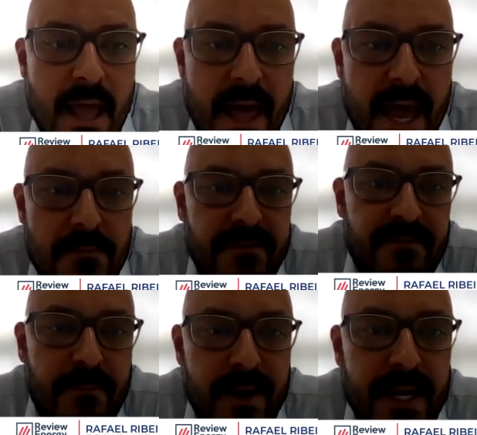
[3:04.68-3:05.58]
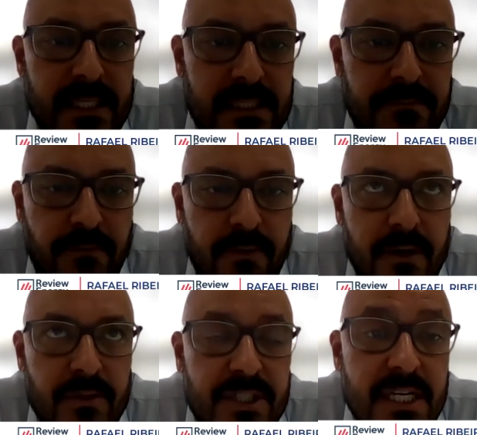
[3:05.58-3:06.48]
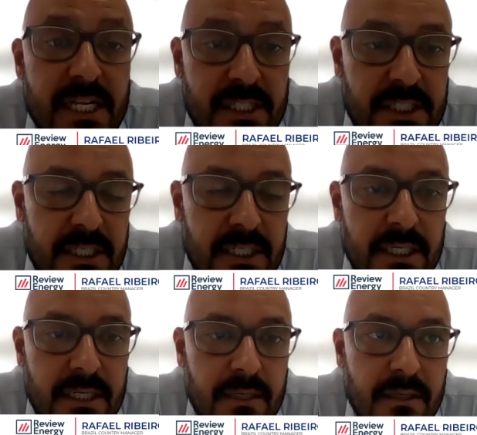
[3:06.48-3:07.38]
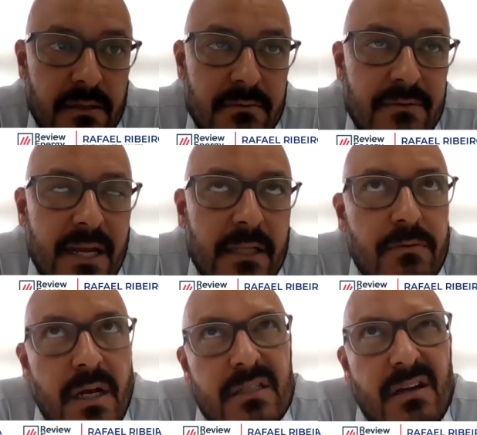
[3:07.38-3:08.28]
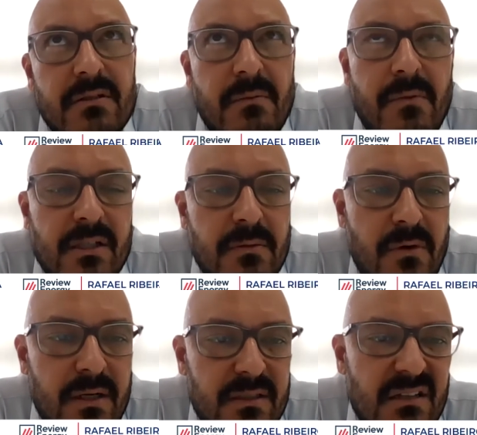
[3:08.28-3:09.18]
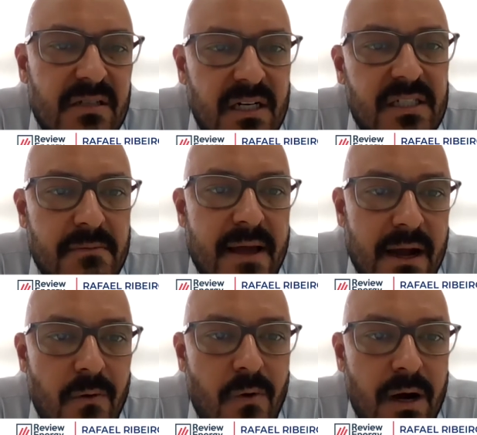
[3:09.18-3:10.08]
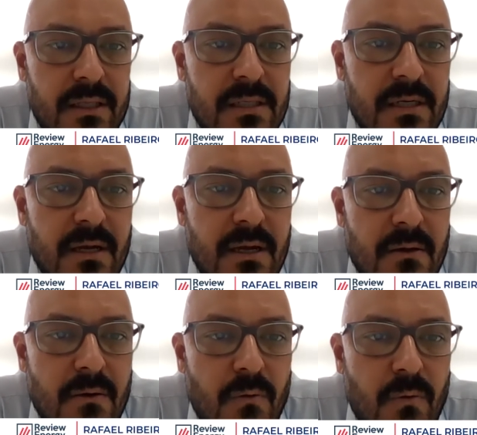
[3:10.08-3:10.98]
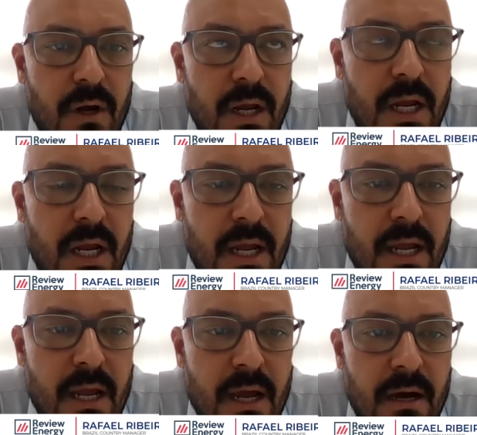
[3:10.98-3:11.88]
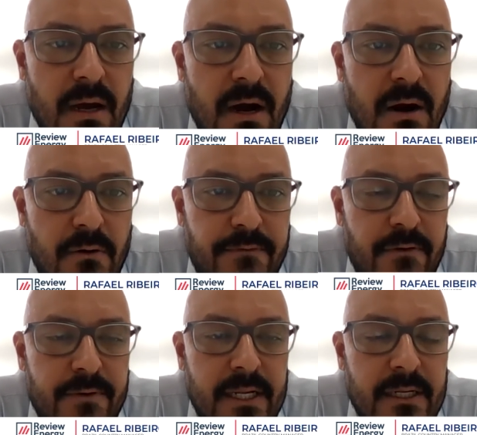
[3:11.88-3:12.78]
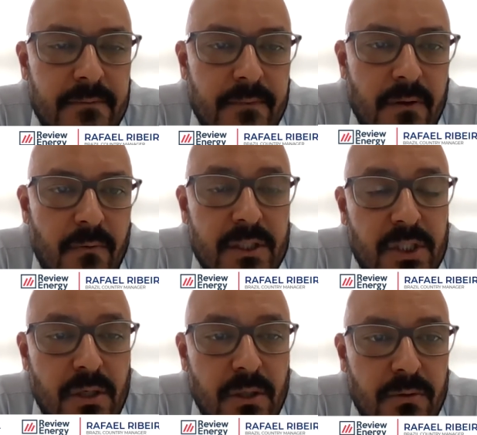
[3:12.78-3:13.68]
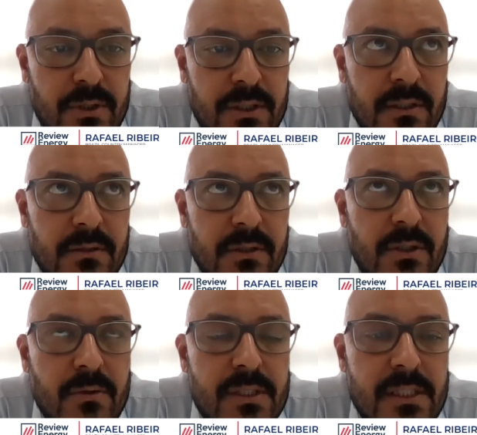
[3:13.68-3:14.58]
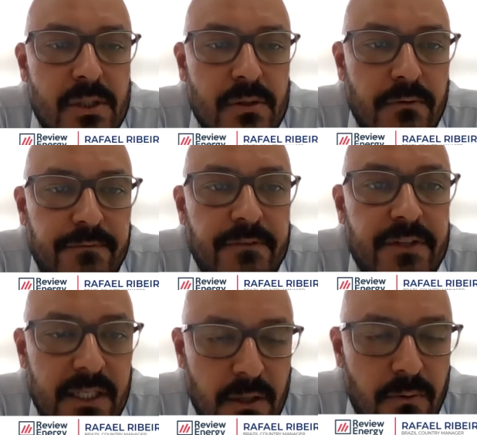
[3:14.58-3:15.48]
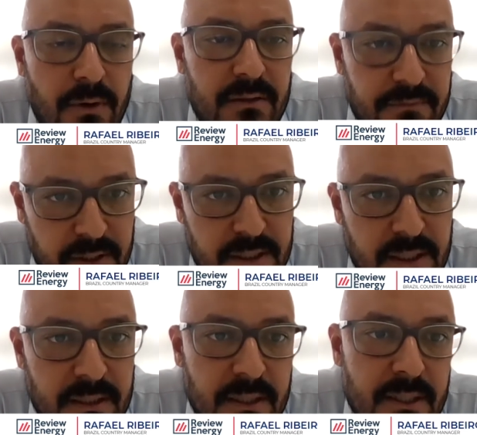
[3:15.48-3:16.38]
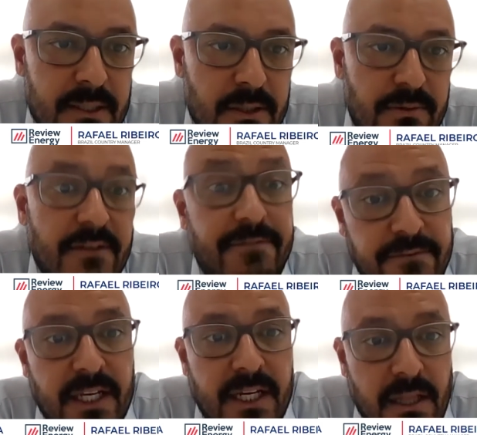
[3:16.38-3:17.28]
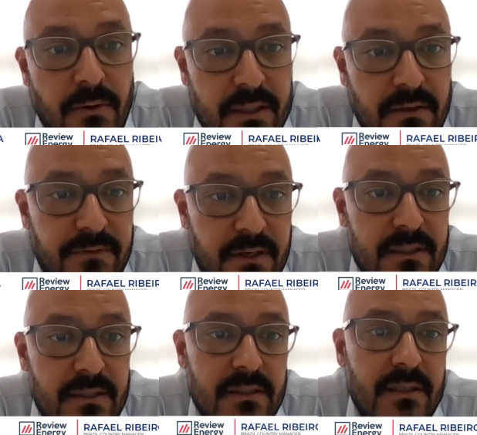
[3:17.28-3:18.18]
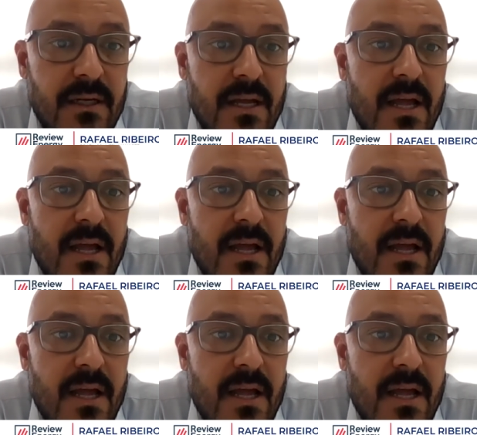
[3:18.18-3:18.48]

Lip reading: and PV plants for utility that we are talking about more than 30 megawatts. We are offering one solution using 250 kilowatt inverter, 350 kilowatt inverter,